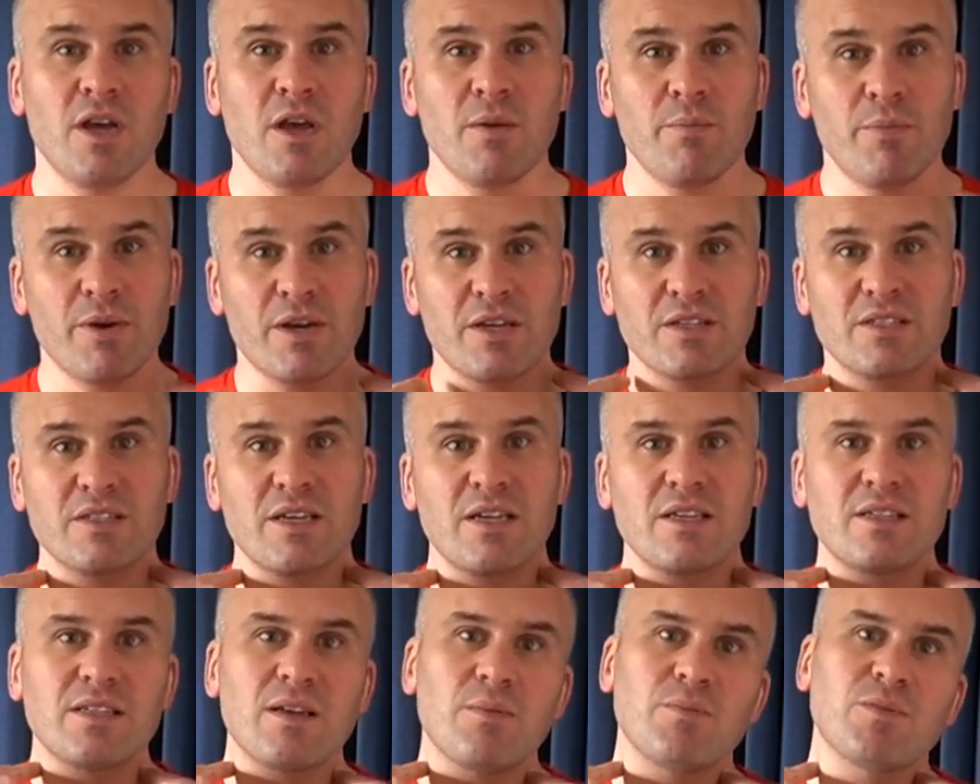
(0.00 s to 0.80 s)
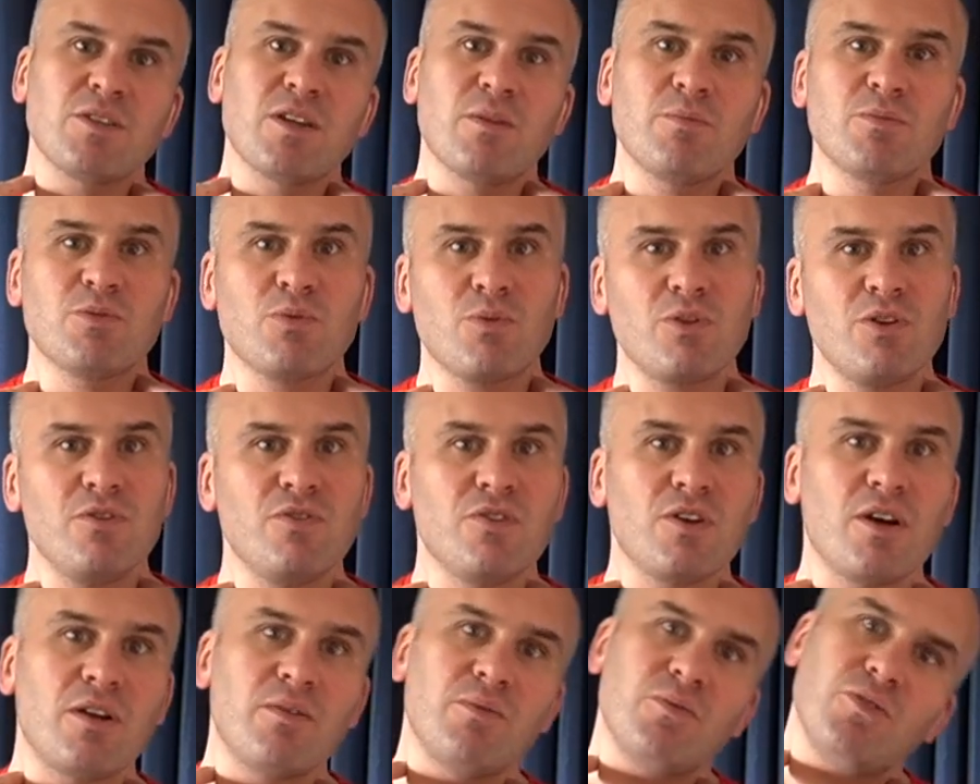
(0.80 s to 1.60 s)
because say sometimes what you've
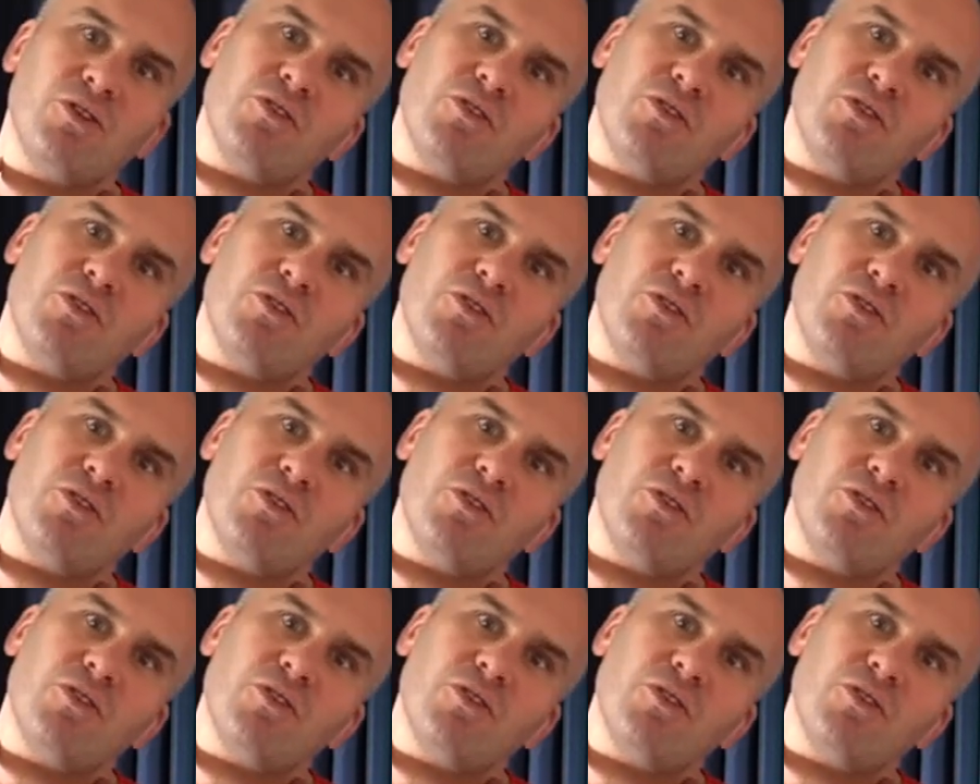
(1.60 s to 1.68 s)
done,